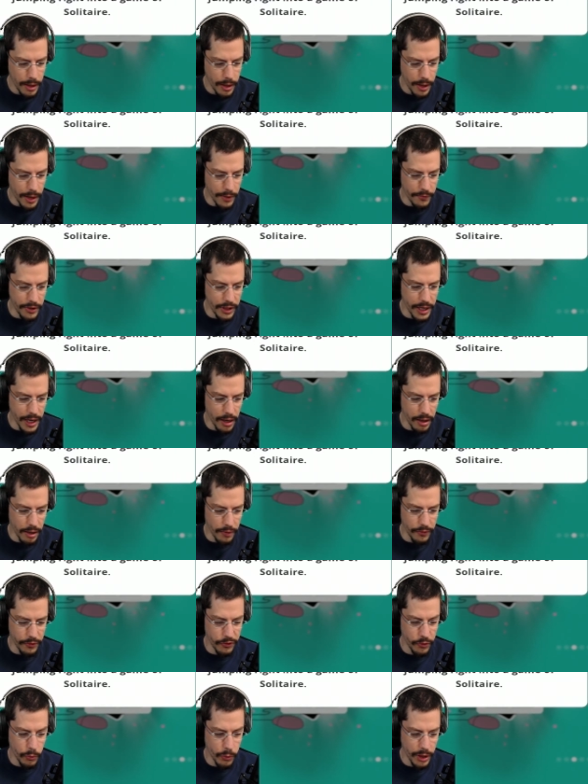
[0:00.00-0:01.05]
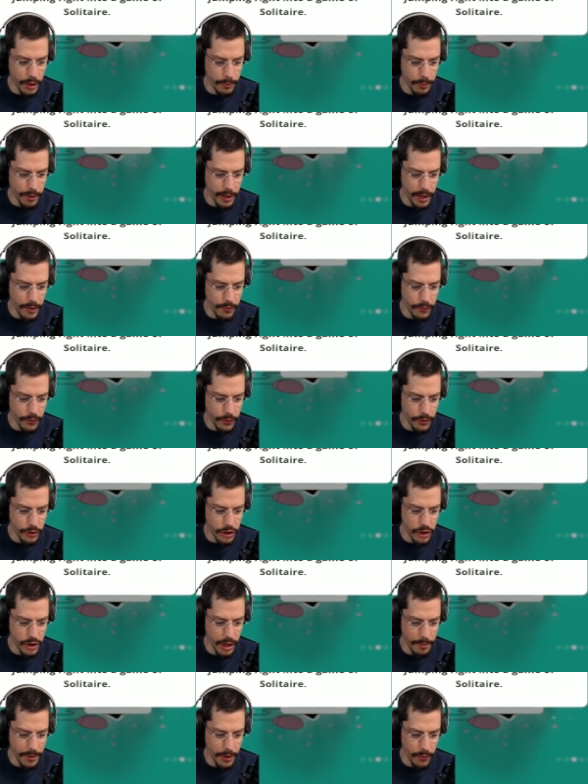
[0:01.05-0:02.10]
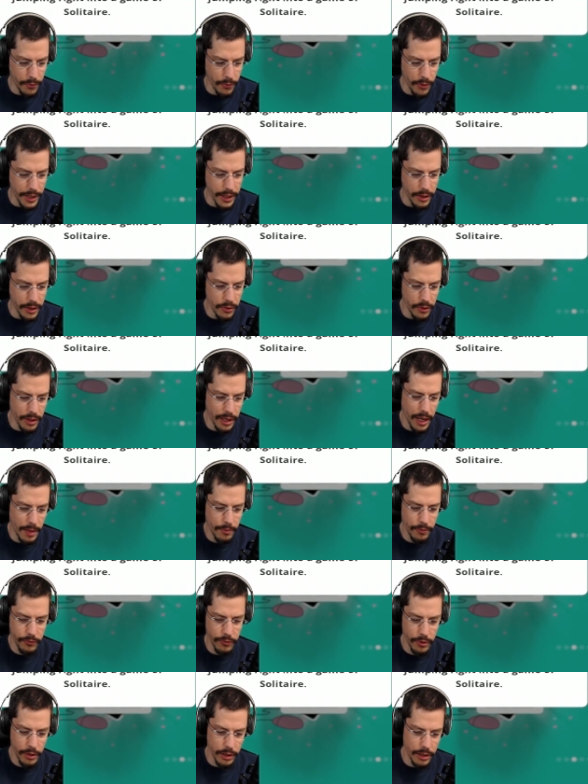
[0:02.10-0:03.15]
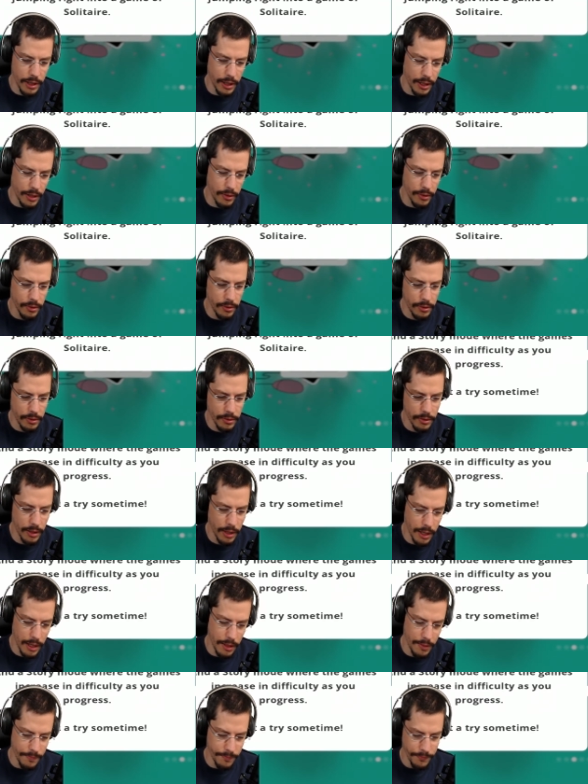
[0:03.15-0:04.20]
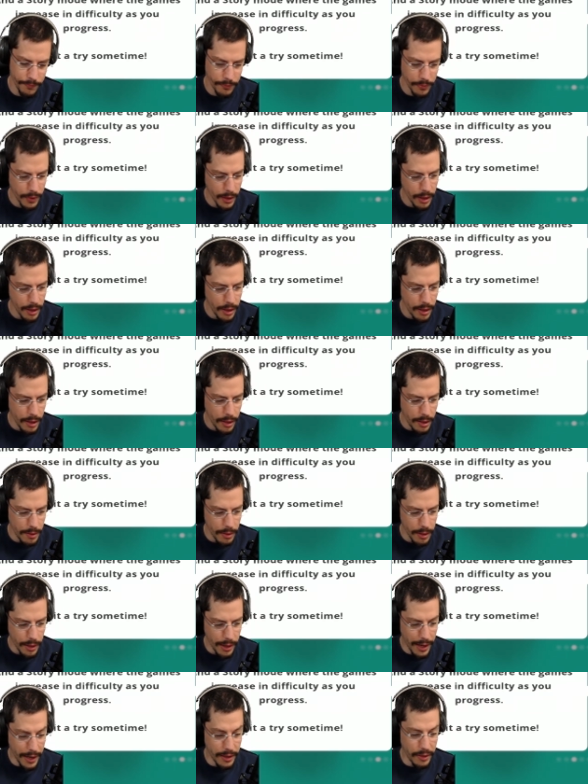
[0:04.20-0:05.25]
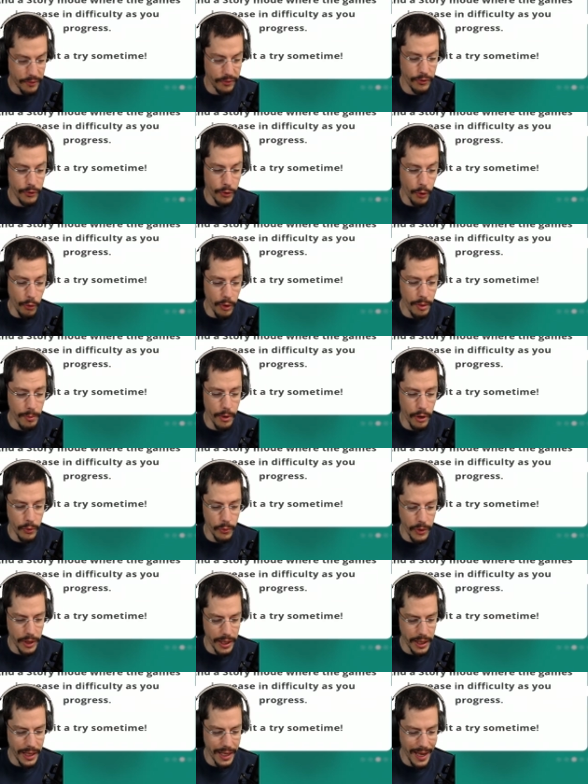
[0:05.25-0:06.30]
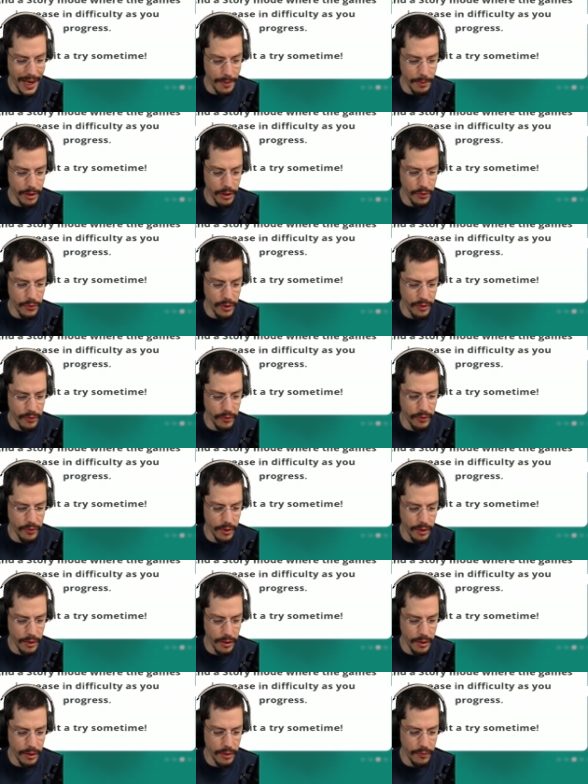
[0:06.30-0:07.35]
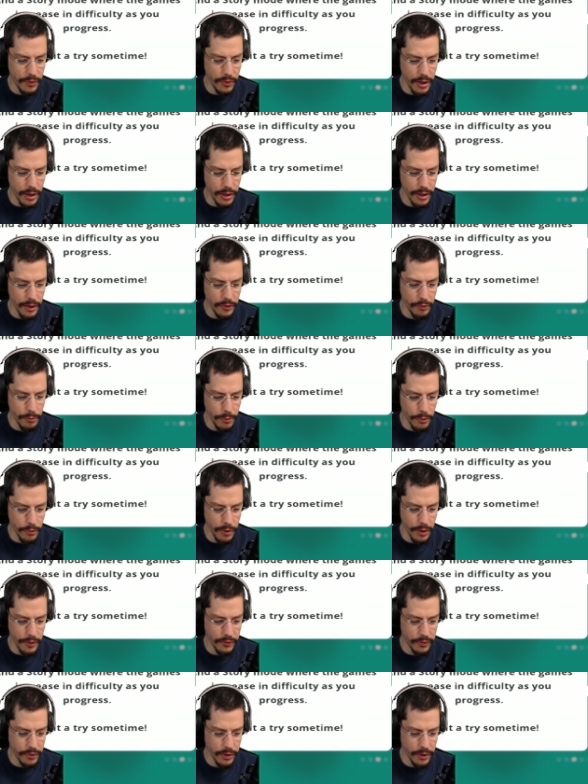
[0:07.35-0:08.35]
Every deck offers quick play for jumping right into a game of Solitaire. Okay. And a story mode where the game increases in difficulty as you progress.